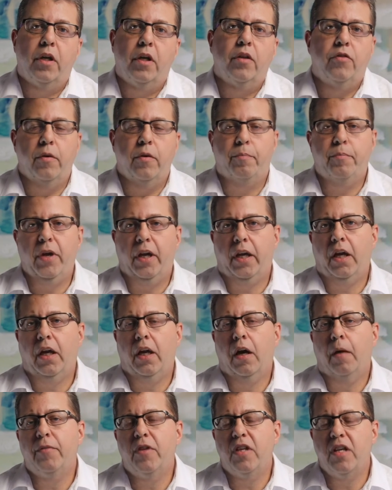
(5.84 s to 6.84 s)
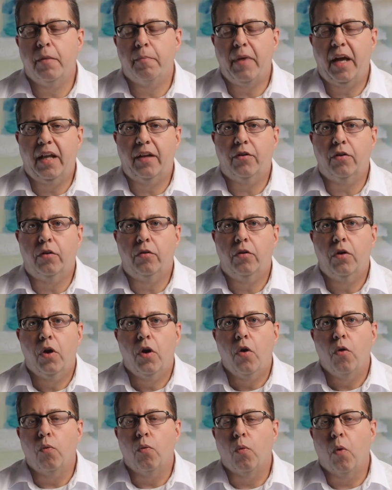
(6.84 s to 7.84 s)
to Picking Up the Mantle,
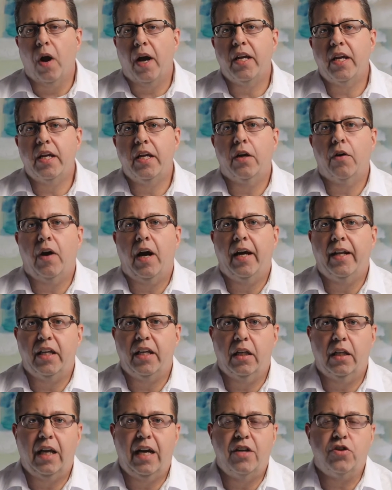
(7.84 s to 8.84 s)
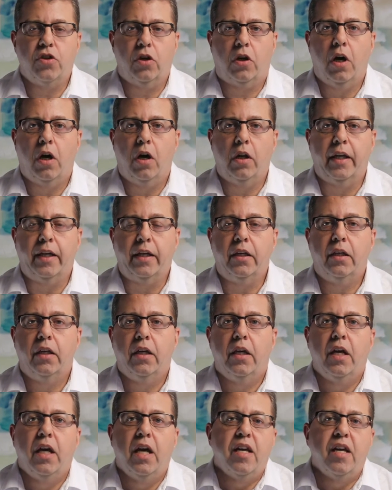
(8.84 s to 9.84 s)
right here on the Elisha Calling.
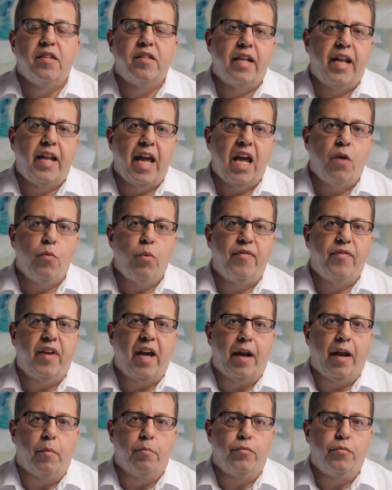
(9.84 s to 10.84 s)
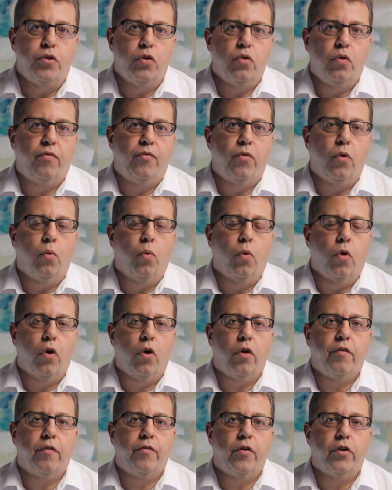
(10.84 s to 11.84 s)
Today, we've got a beautiful
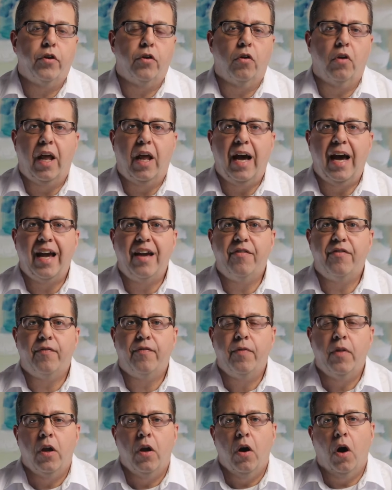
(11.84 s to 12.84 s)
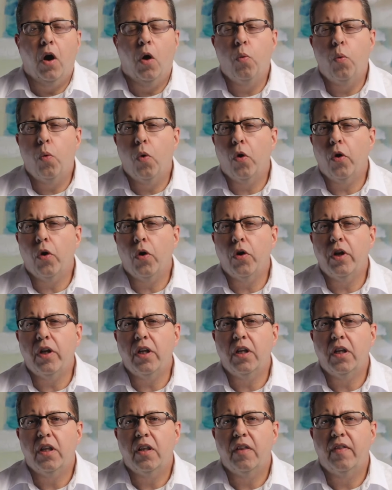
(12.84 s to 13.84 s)
word for your life, a word
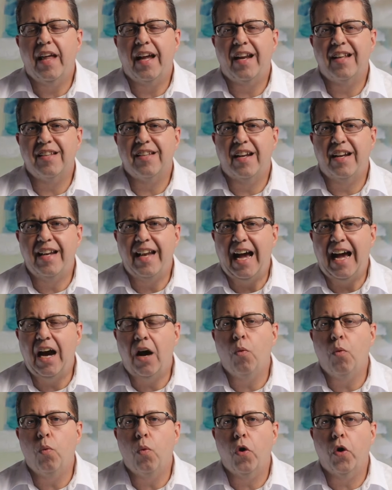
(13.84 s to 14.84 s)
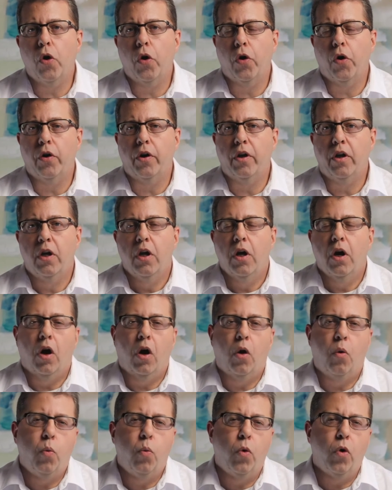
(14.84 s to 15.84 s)
that is a now word, a
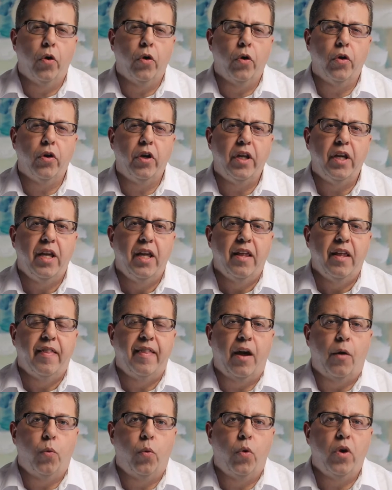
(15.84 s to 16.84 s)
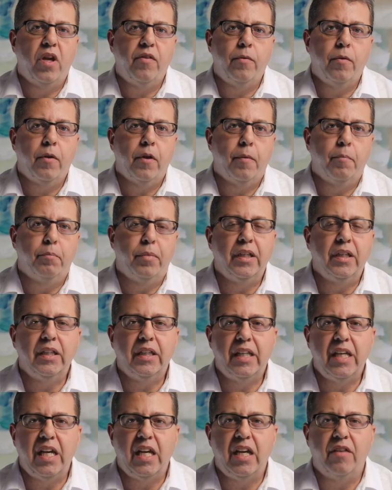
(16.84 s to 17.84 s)
word that we
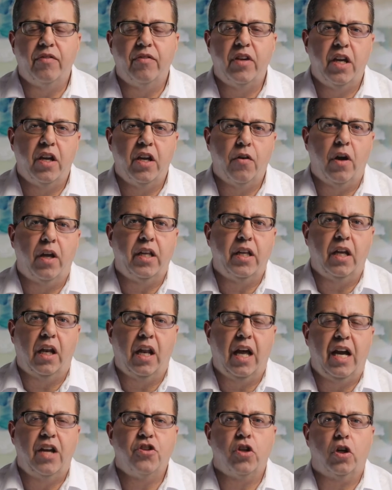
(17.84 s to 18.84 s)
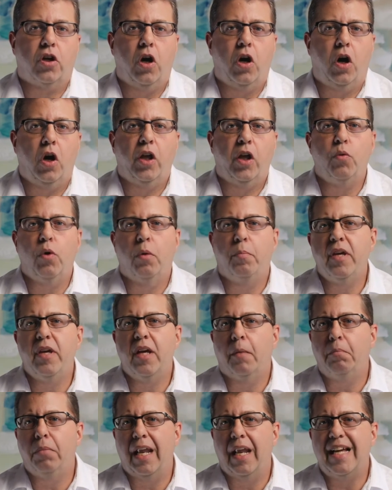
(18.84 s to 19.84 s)
believe here on the Elisha Calling will be a
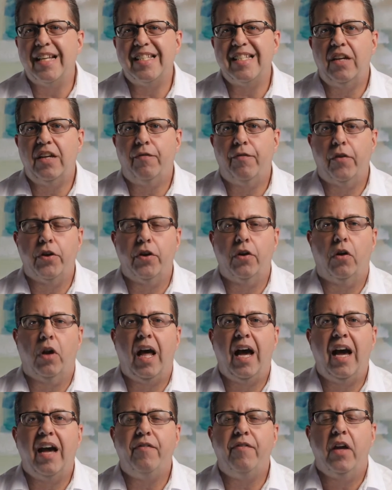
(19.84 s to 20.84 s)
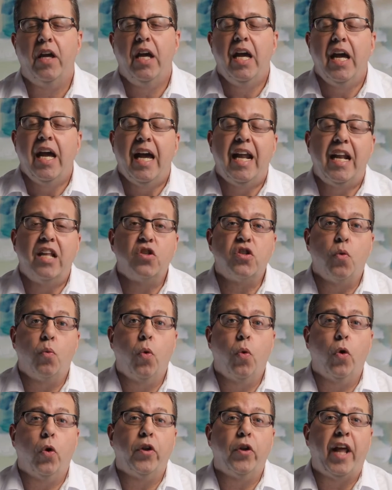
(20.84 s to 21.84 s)
blessing for your life, and it's a
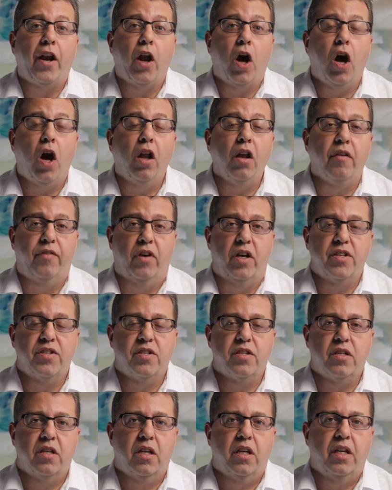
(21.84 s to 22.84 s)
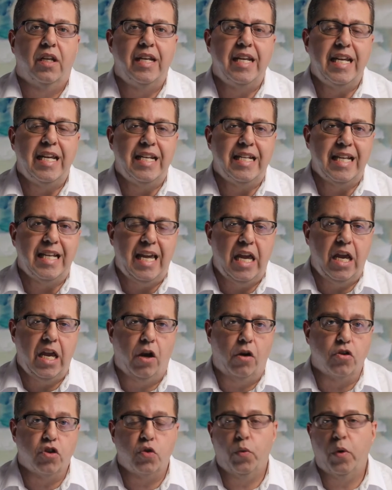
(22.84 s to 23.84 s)
word that all of us need to hear.
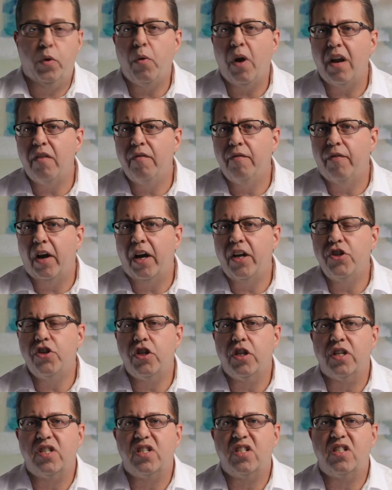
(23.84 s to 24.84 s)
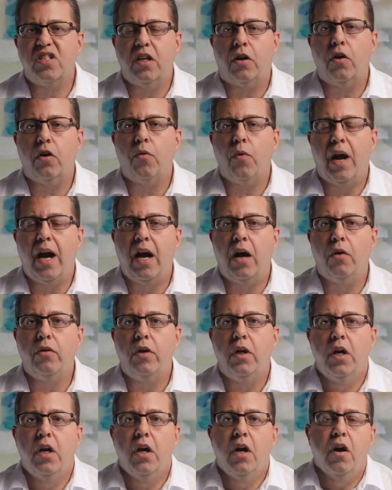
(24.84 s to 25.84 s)
So we want to invite you to stick around
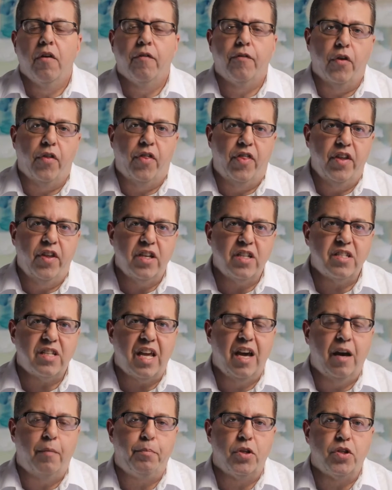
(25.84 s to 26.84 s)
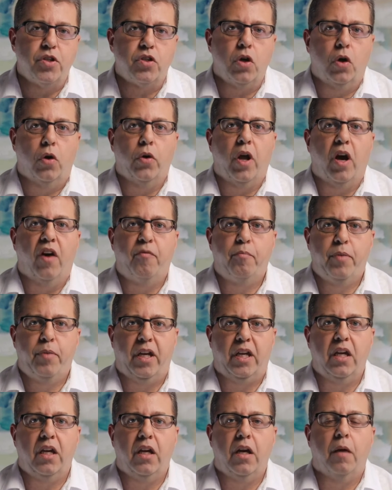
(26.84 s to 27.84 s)
for this episode of
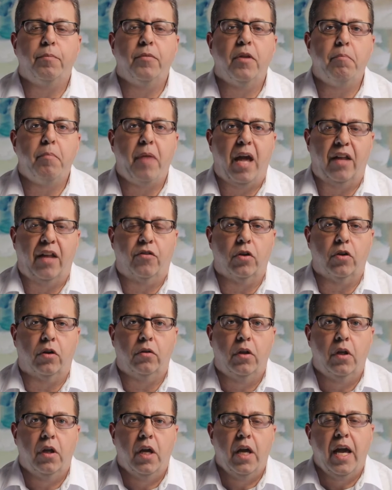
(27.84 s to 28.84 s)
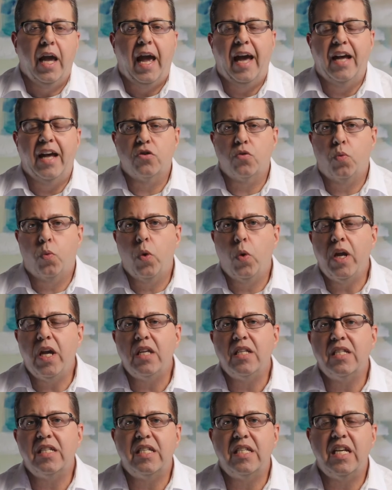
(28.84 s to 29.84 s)
Picking Up the Mantle as we
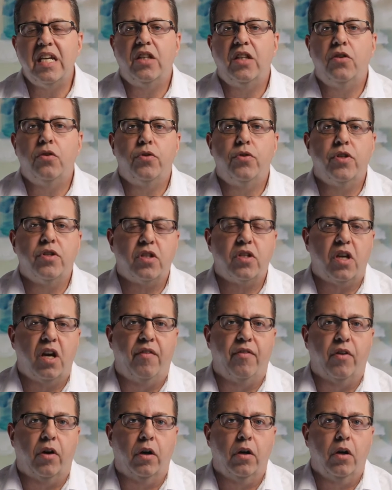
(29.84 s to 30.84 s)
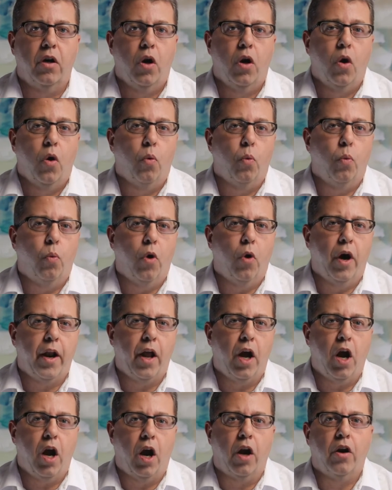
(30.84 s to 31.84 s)
seek to discover what
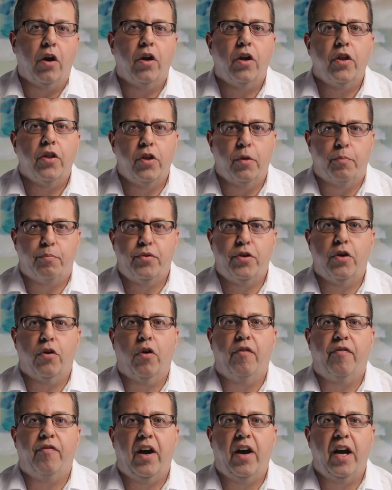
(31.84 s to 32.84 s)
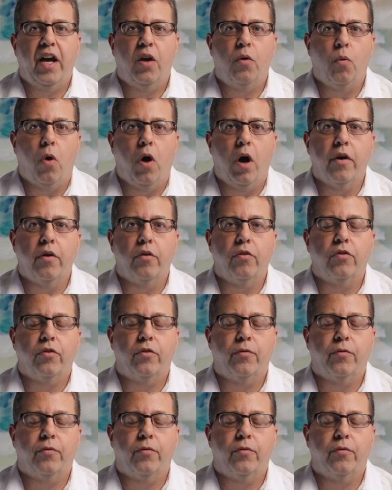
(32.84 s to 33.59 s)
are the purifying waters.